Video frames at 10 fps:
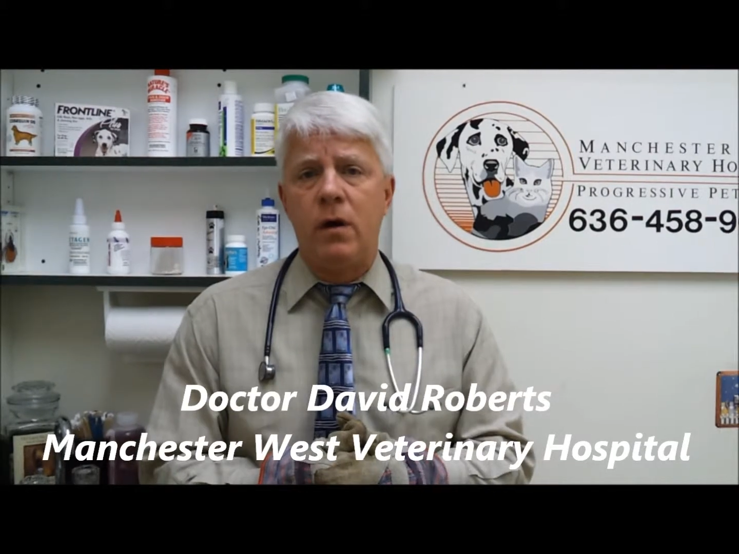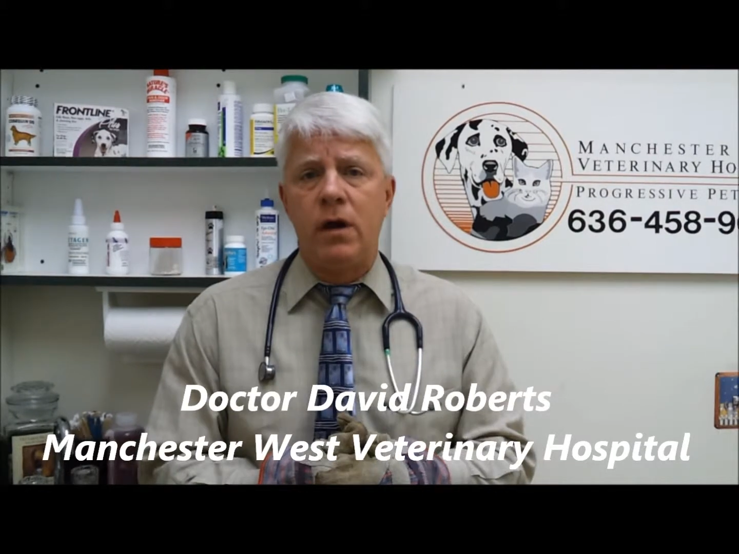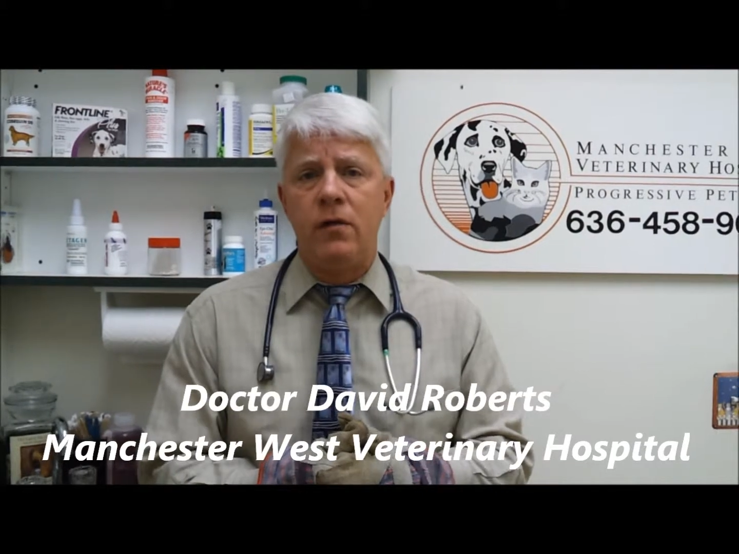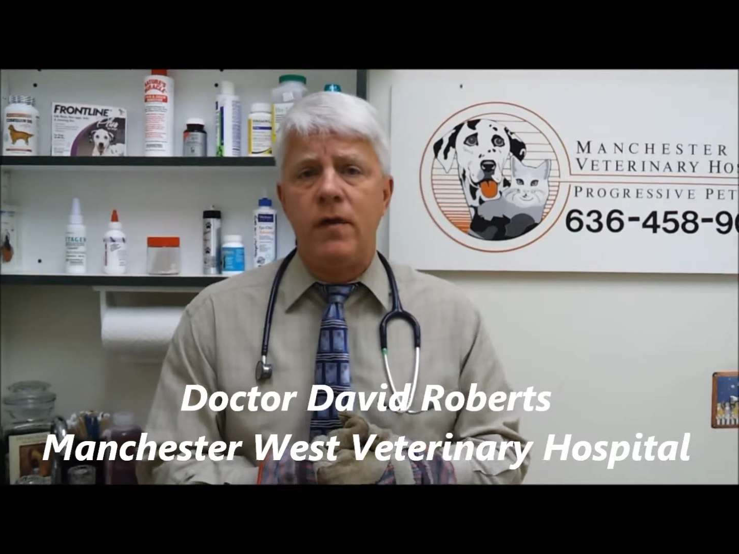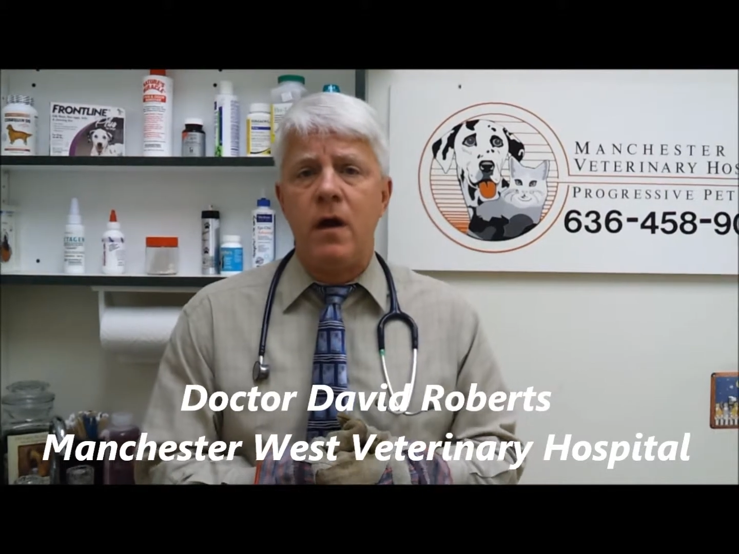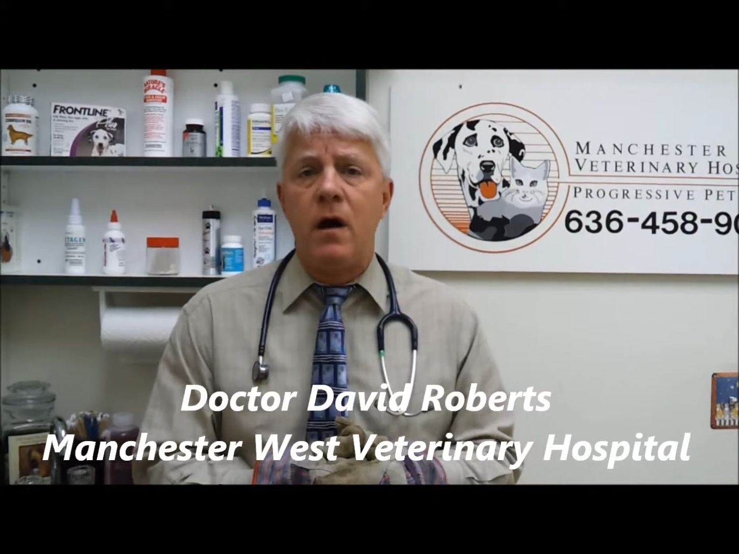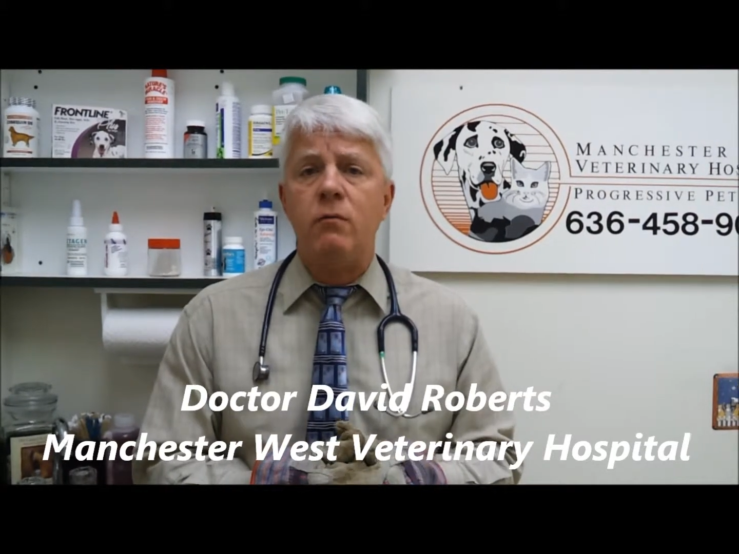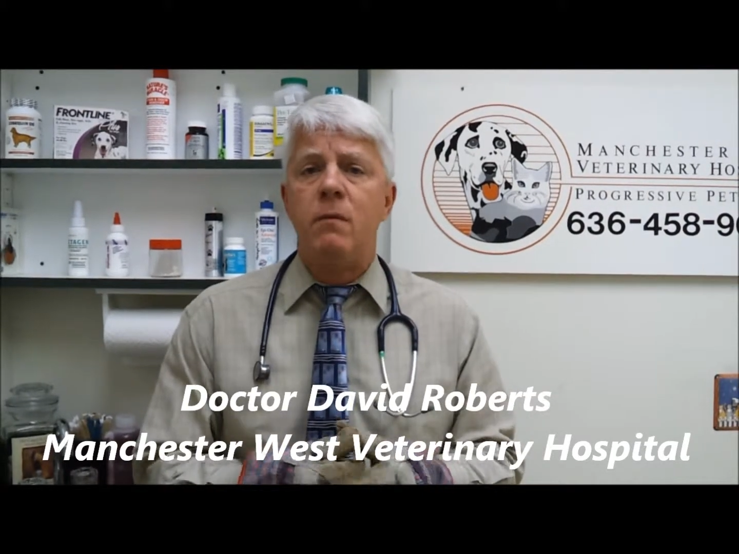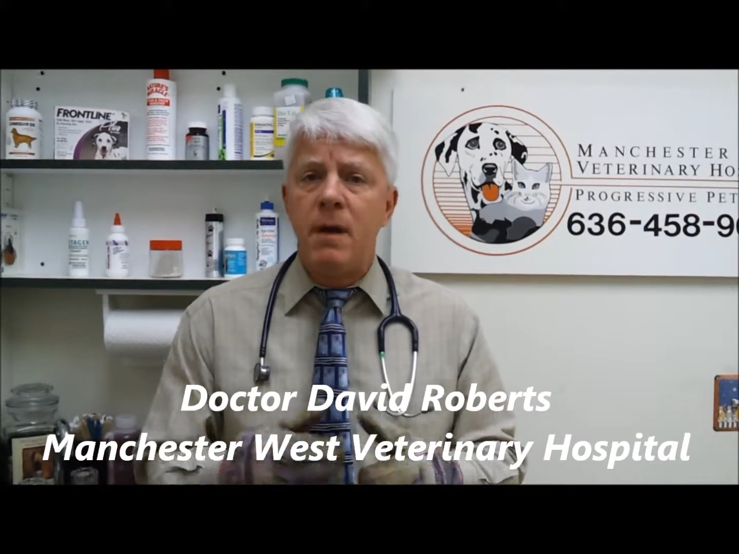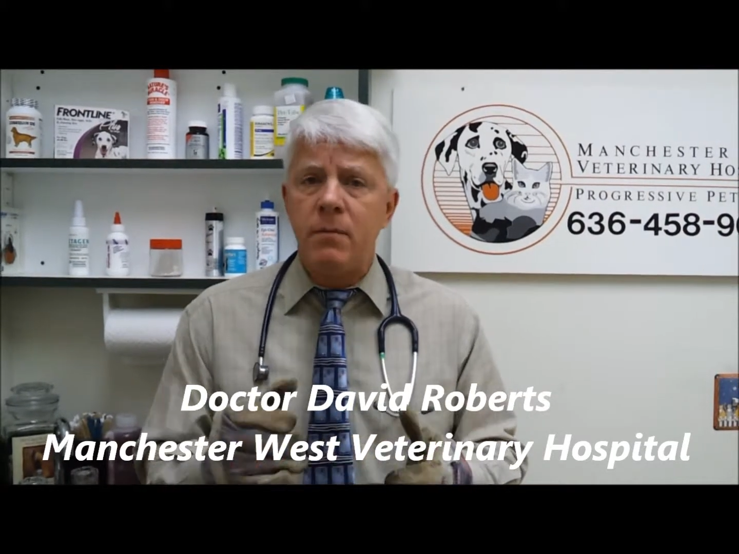working in the
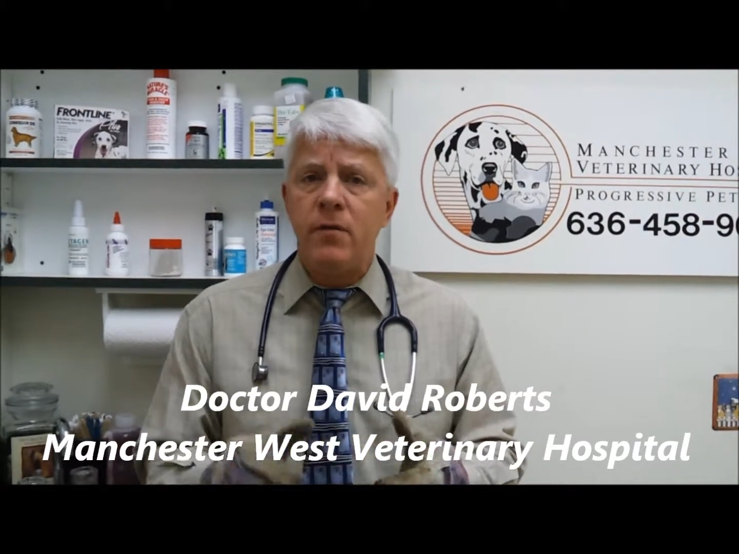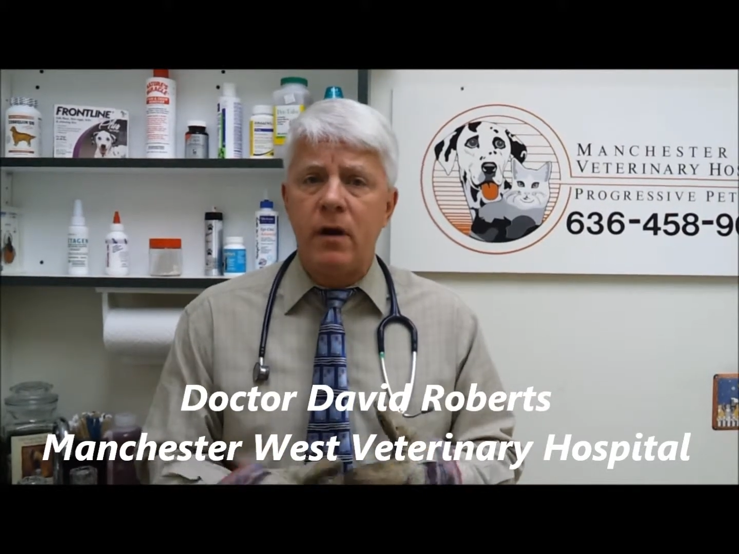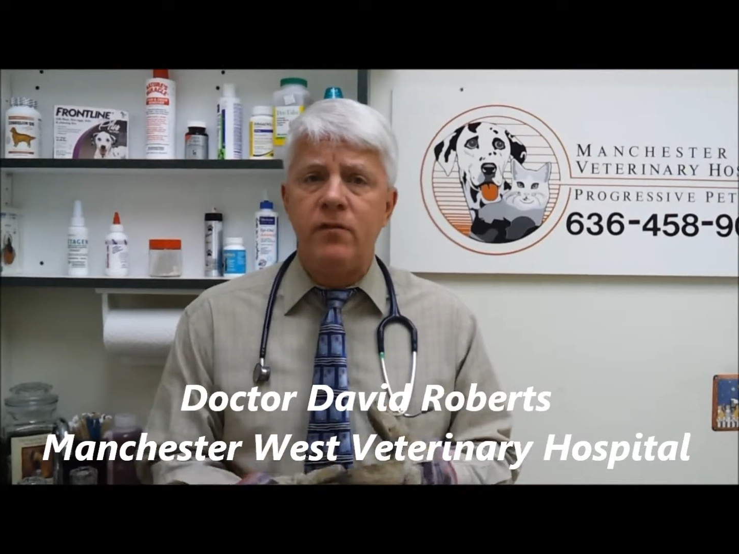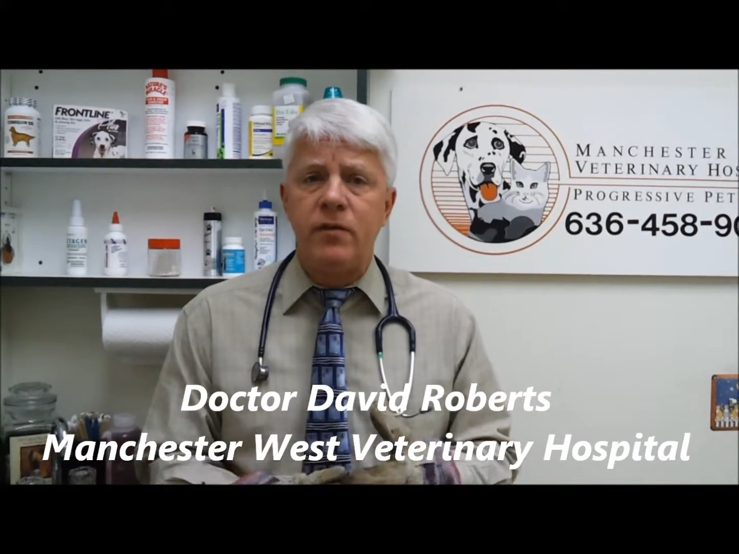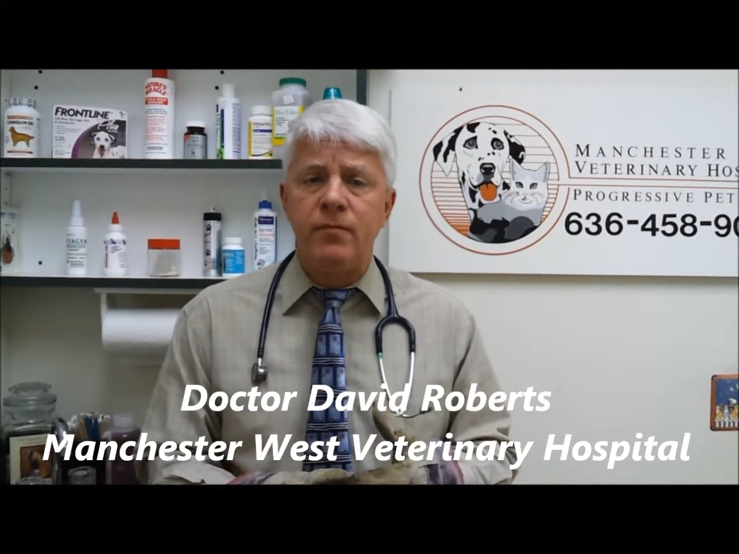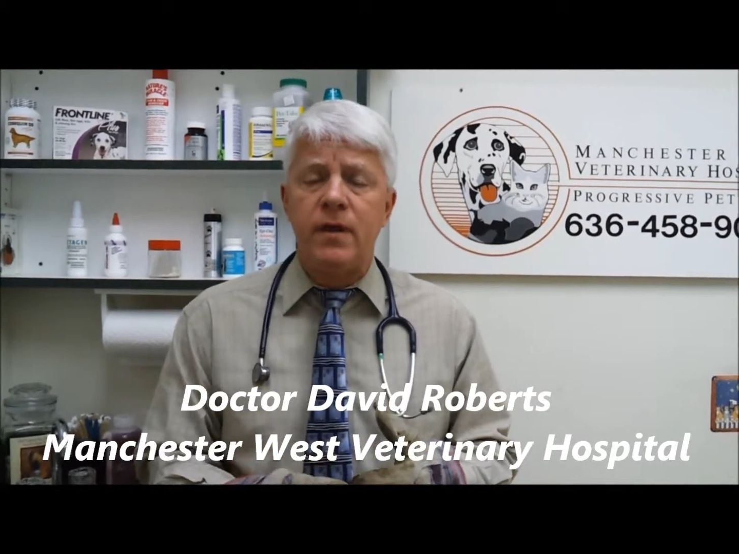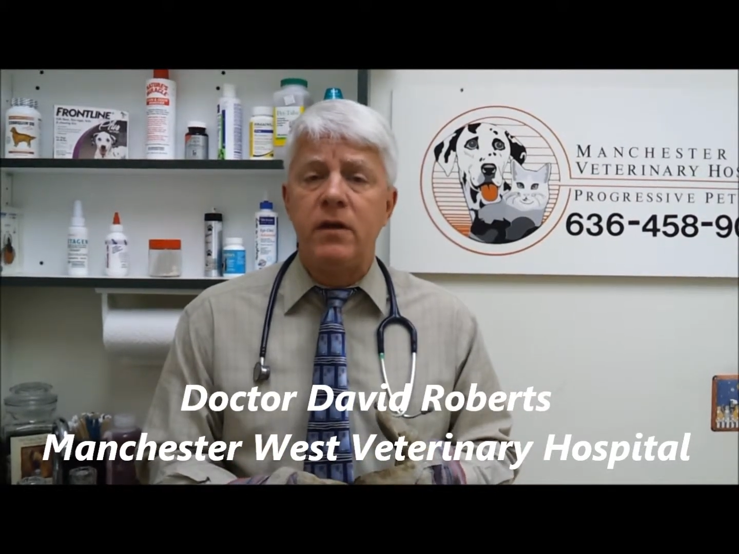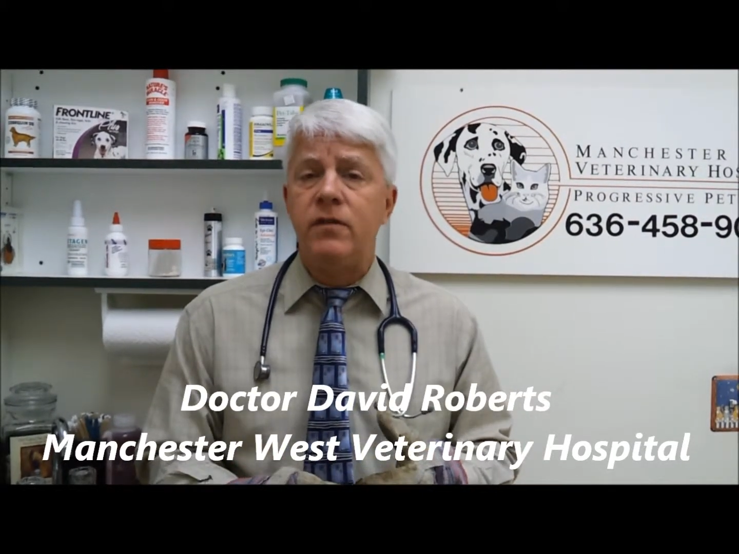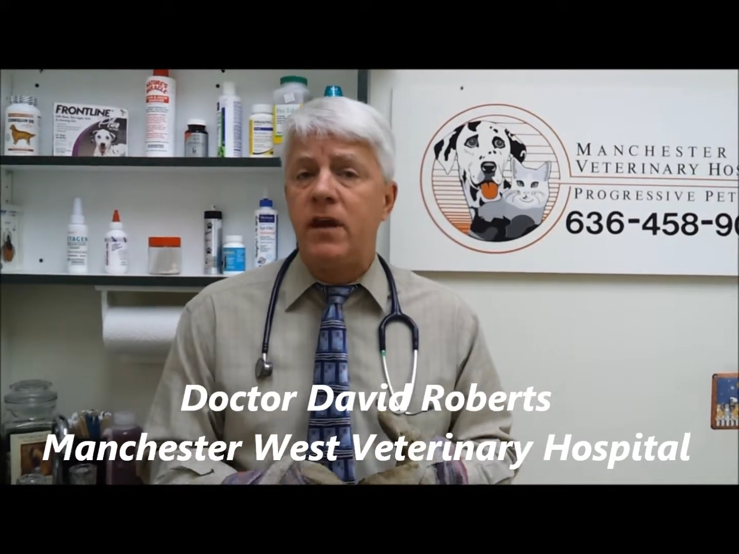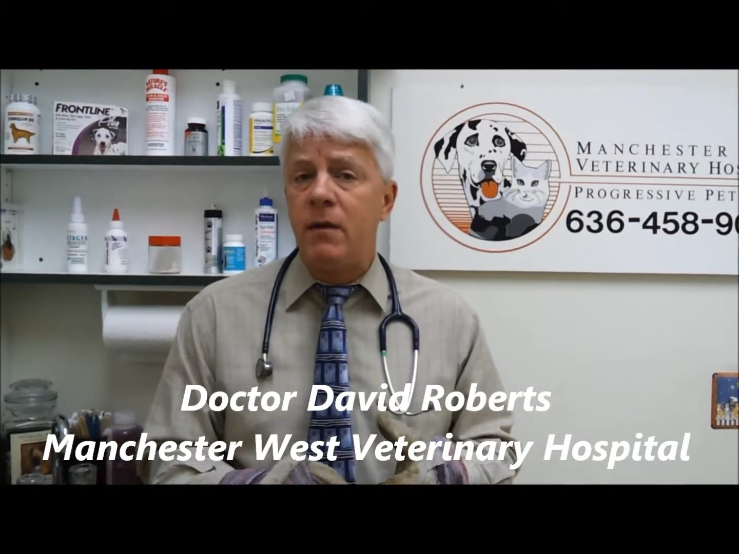yard, remember there are some
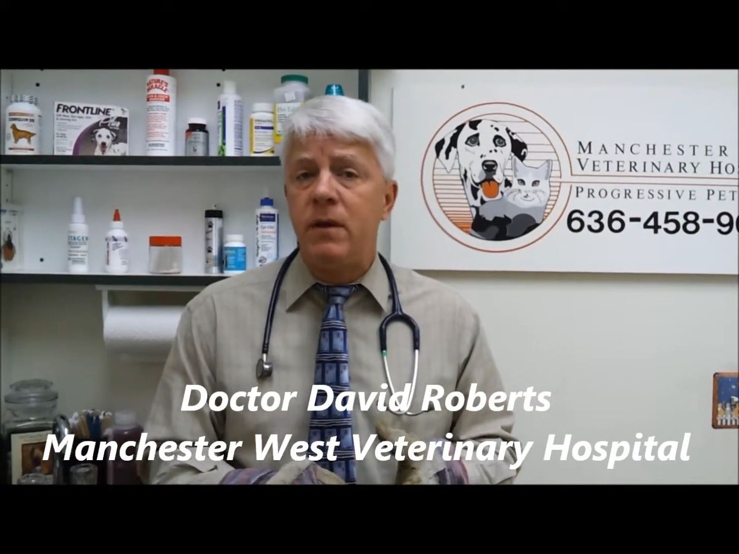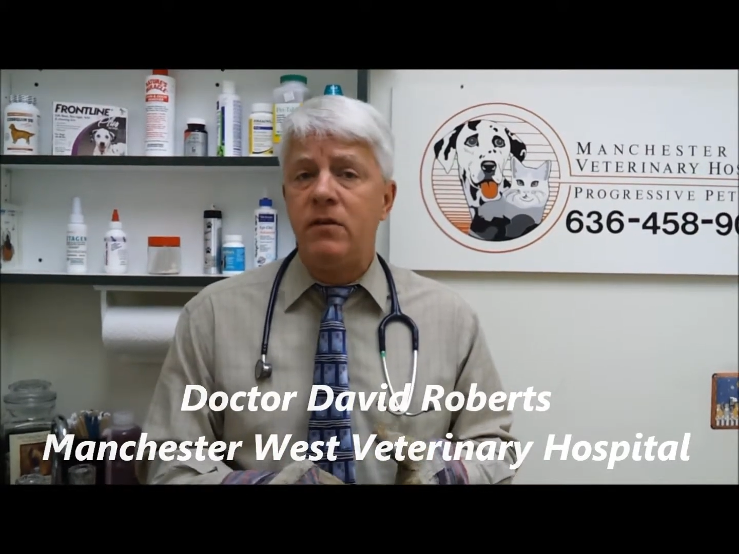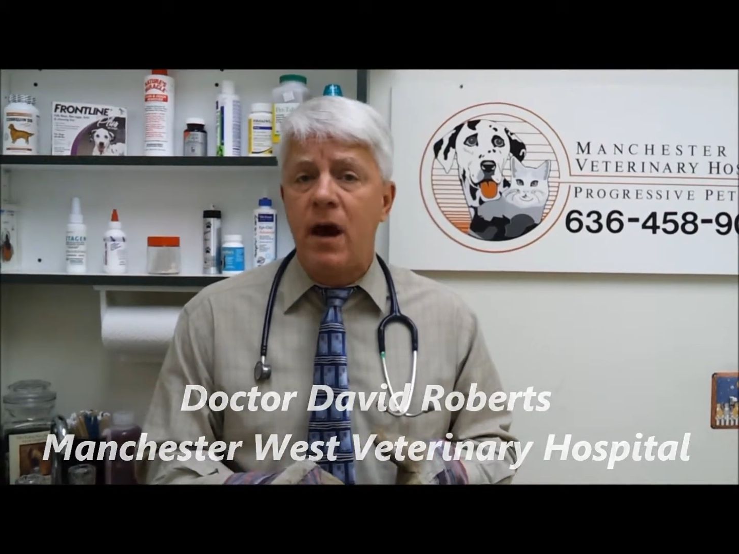things that can be